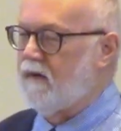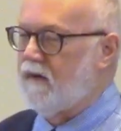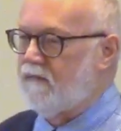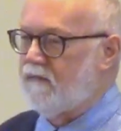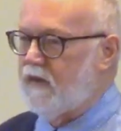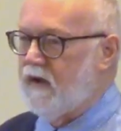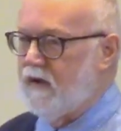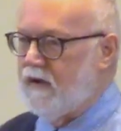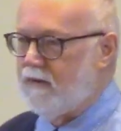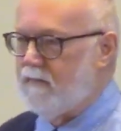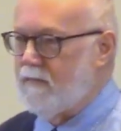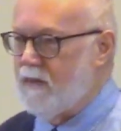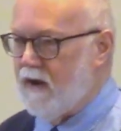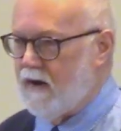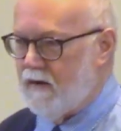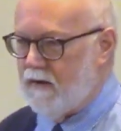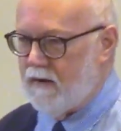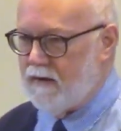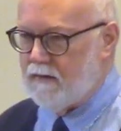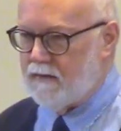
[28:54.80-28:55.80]
of getting
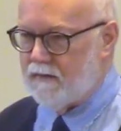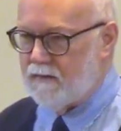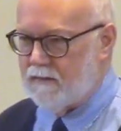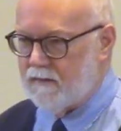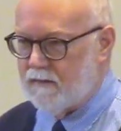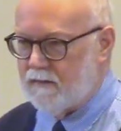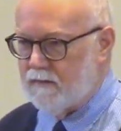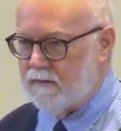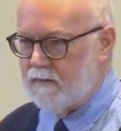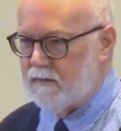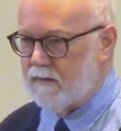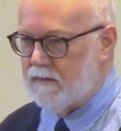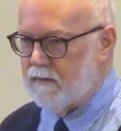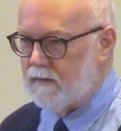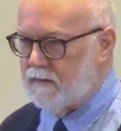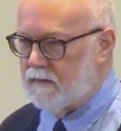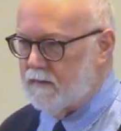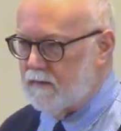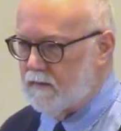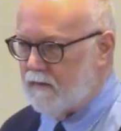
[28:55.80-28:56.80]
married
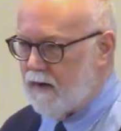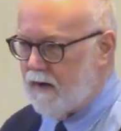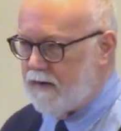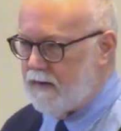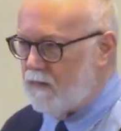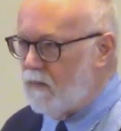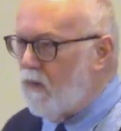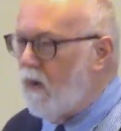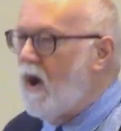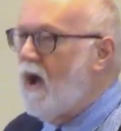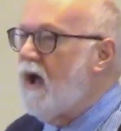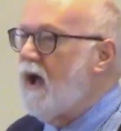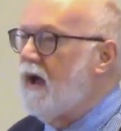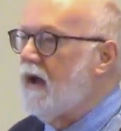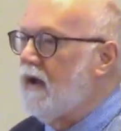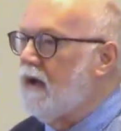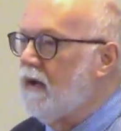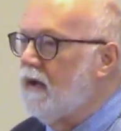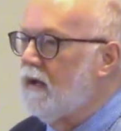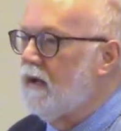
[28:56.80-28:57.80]
right? Why?
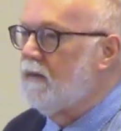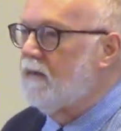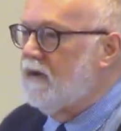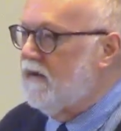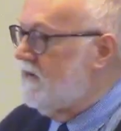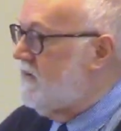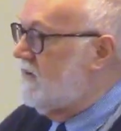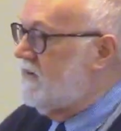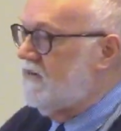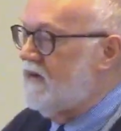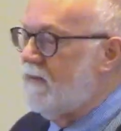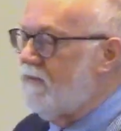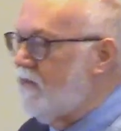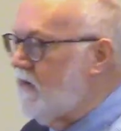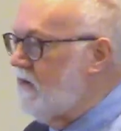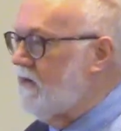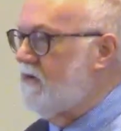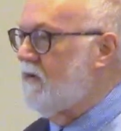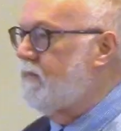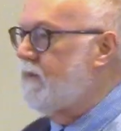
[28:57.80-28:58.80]
Because it's
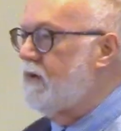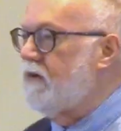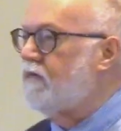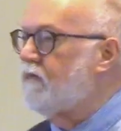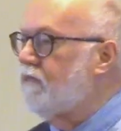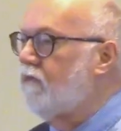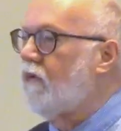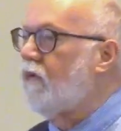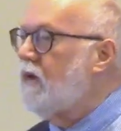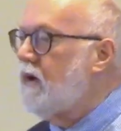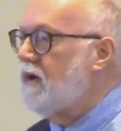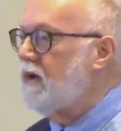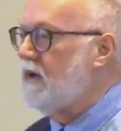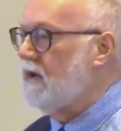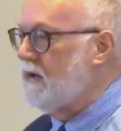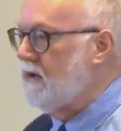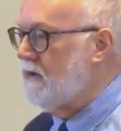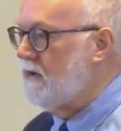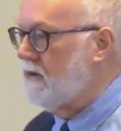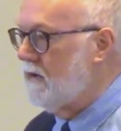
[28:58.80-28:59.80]
something to be avoided.
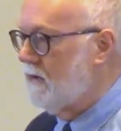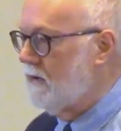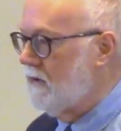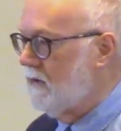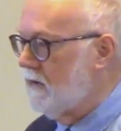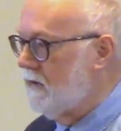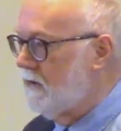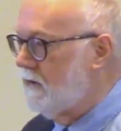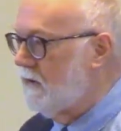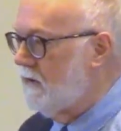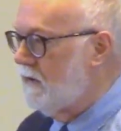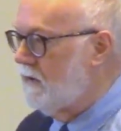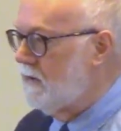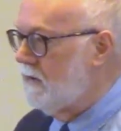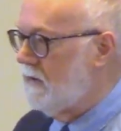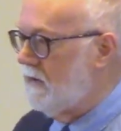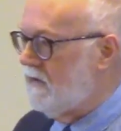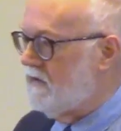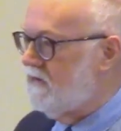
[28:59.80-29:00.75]
It's